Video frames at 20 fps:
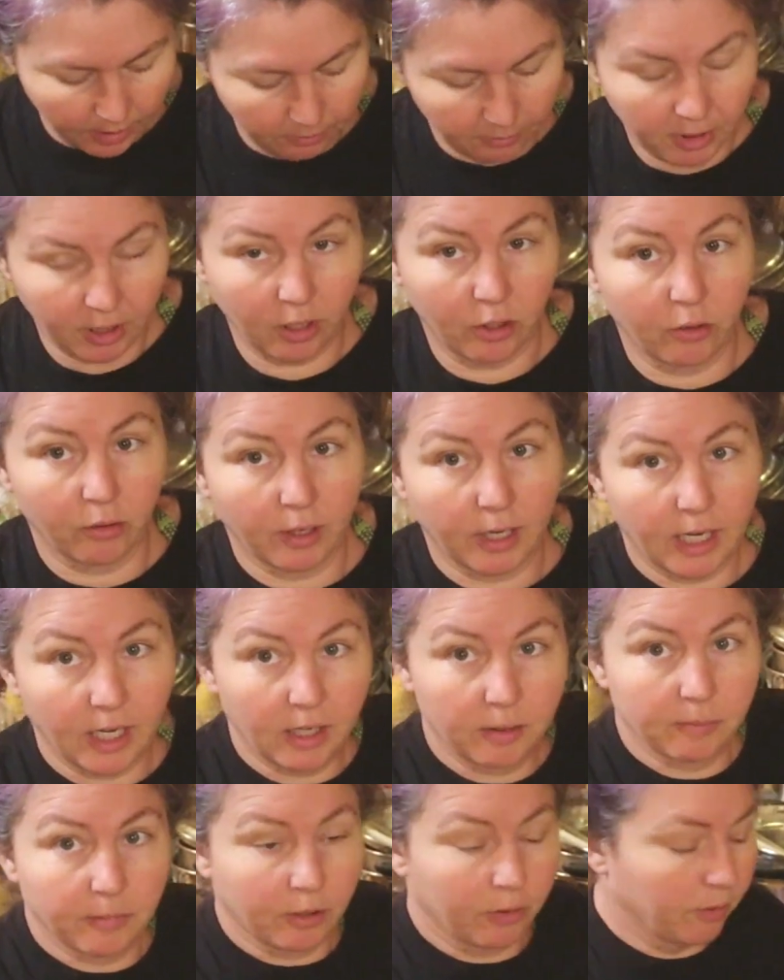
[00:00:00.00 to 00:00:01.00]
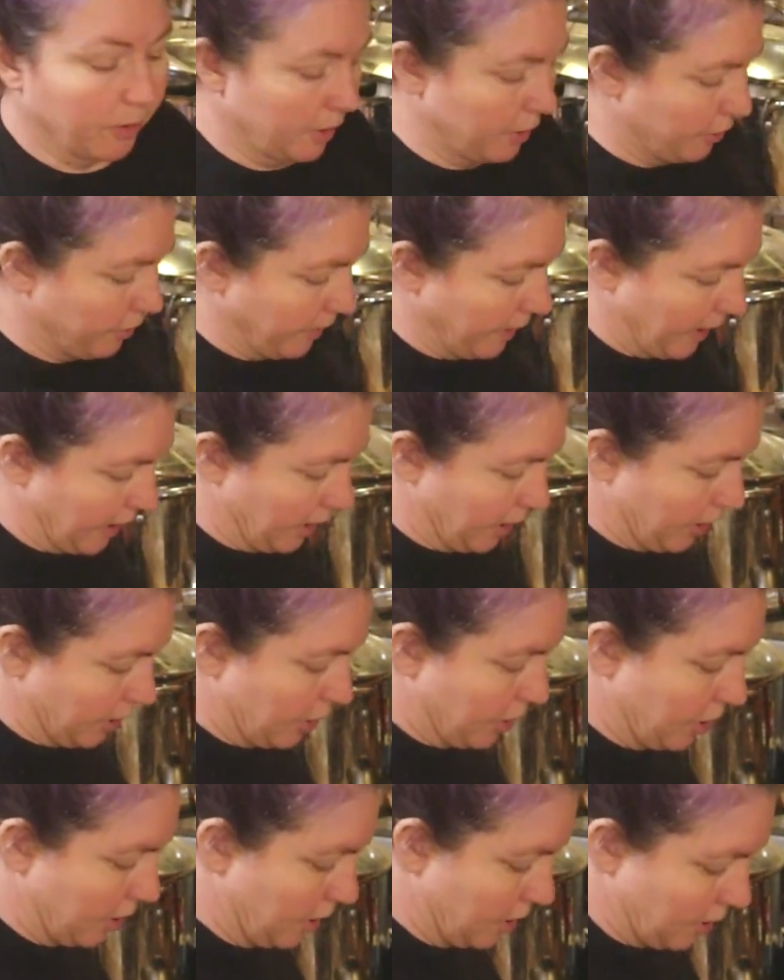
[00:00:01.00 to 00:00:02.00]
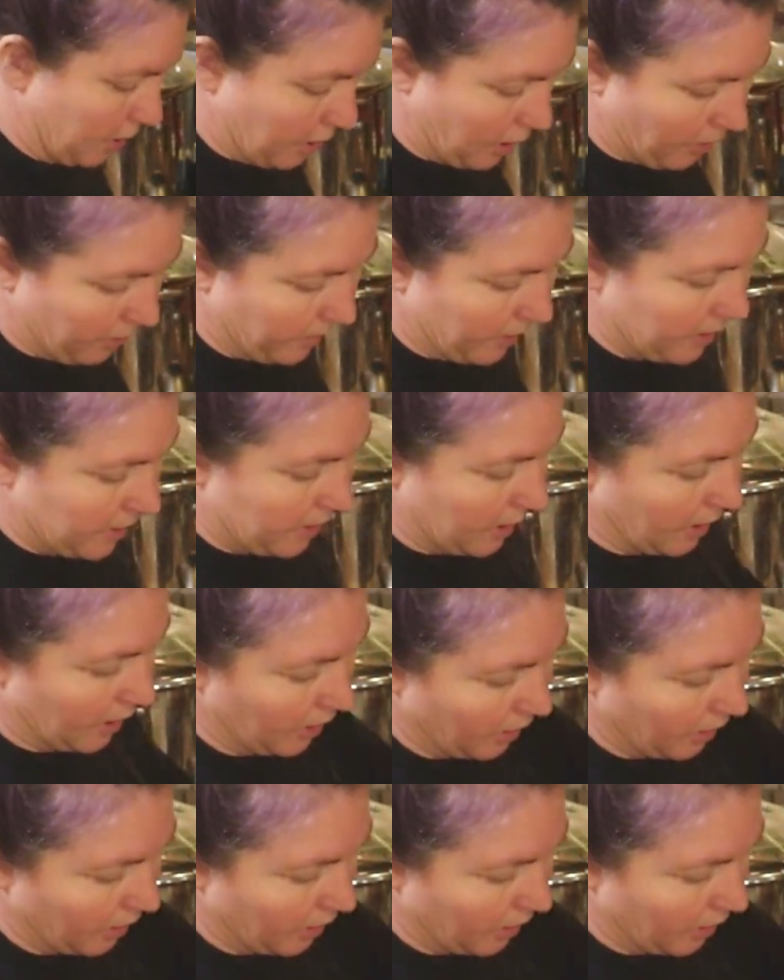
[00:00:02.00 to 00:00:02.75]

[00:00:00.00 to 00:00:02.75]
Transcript: I'm going to grade my horseradish. I was going